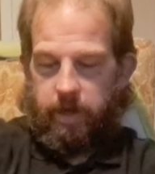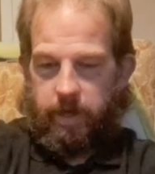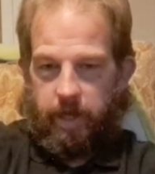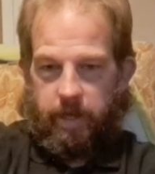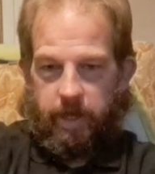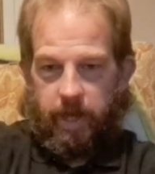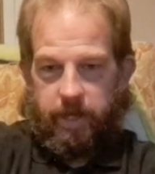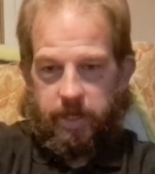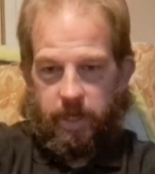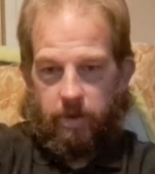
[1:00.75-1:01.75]
in the
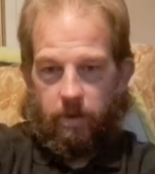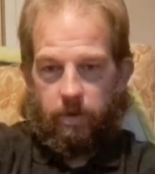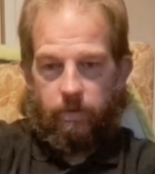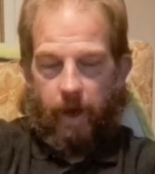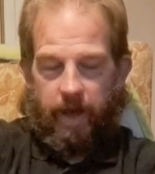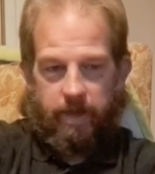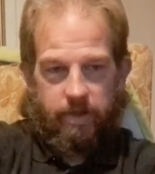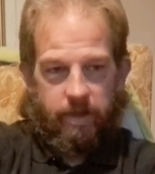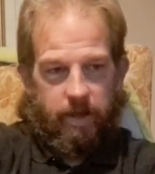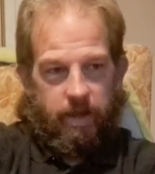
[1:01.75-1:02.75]
kitchen and all the
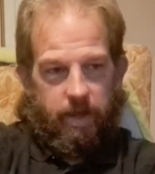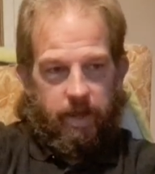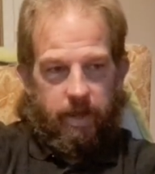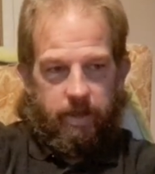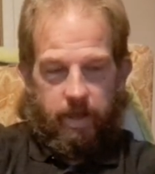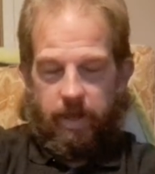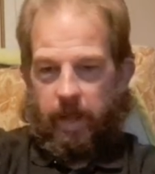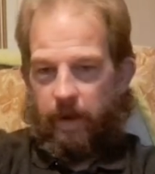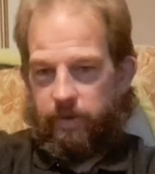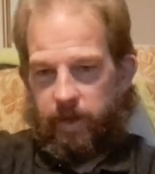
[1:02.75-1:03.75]
rest. So that
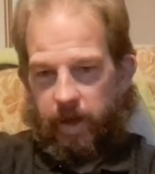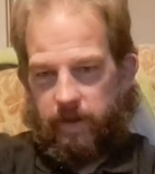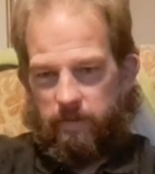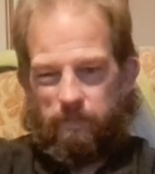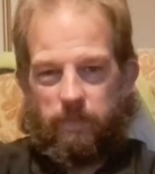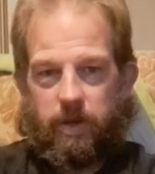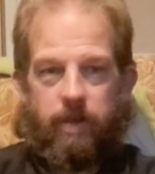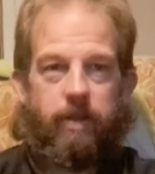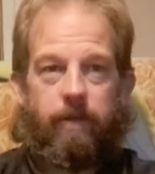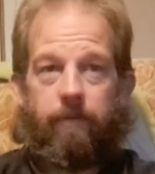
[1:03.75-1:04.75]
was like
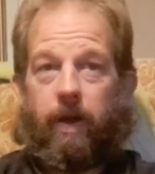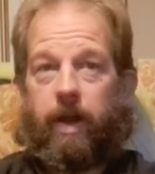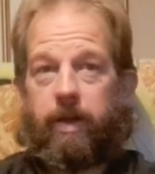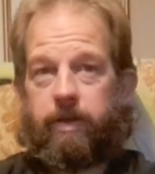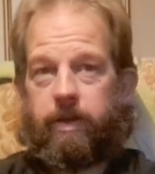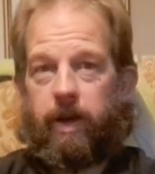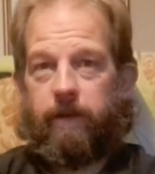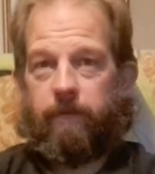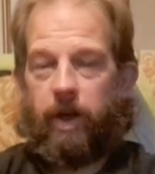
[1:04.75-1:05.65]
the first kind of